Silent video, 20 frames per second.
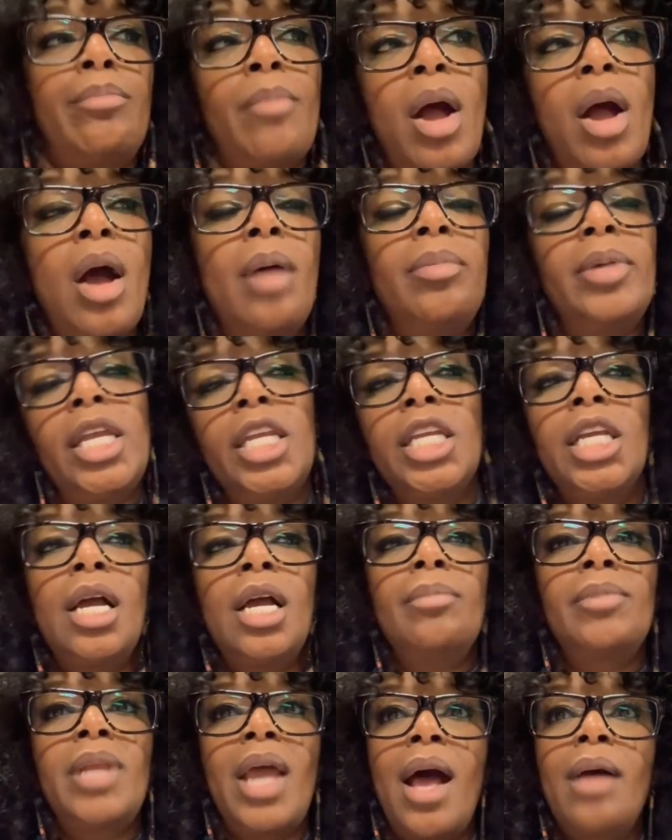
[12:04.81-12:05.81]
Mom, can you
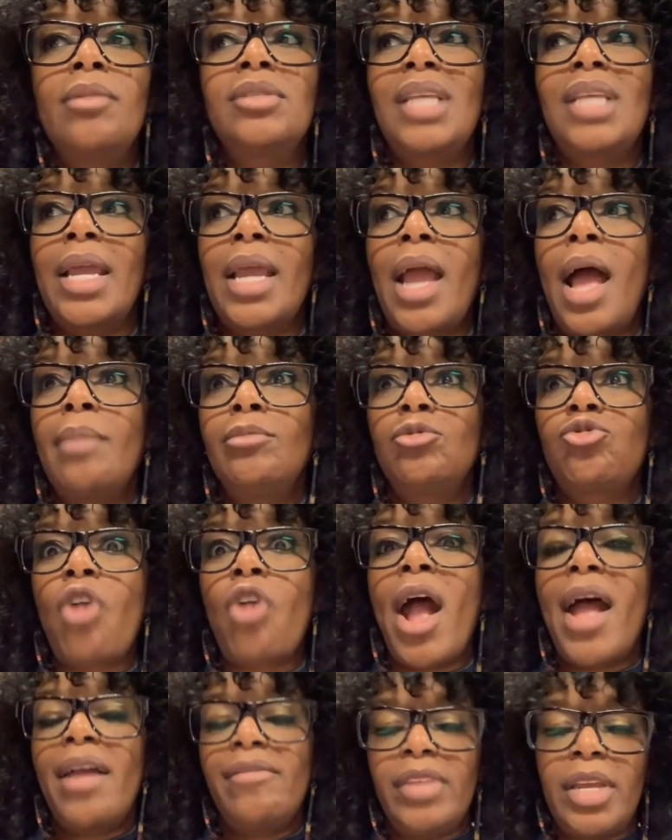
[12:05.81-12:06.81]
come now? I was like, I'm
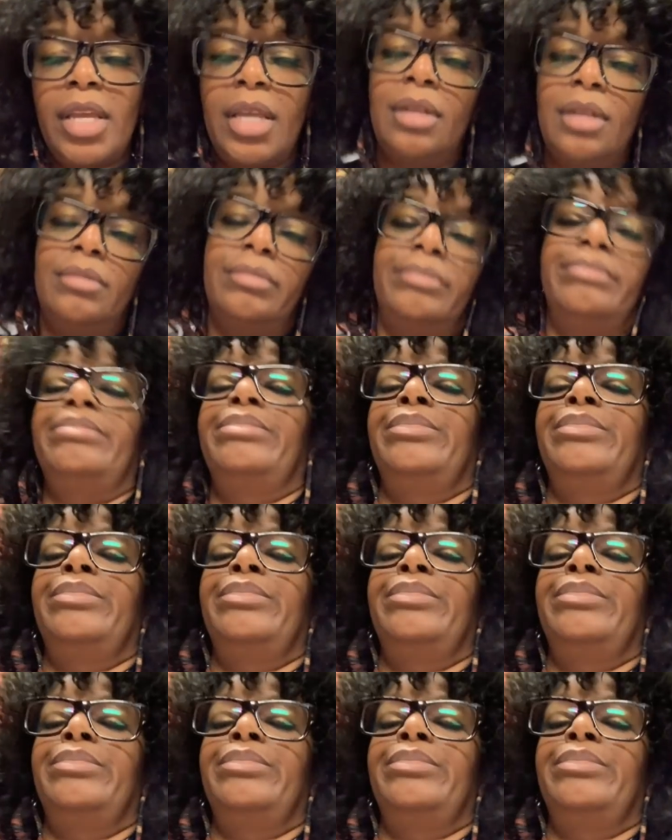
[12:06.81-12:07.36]
driving.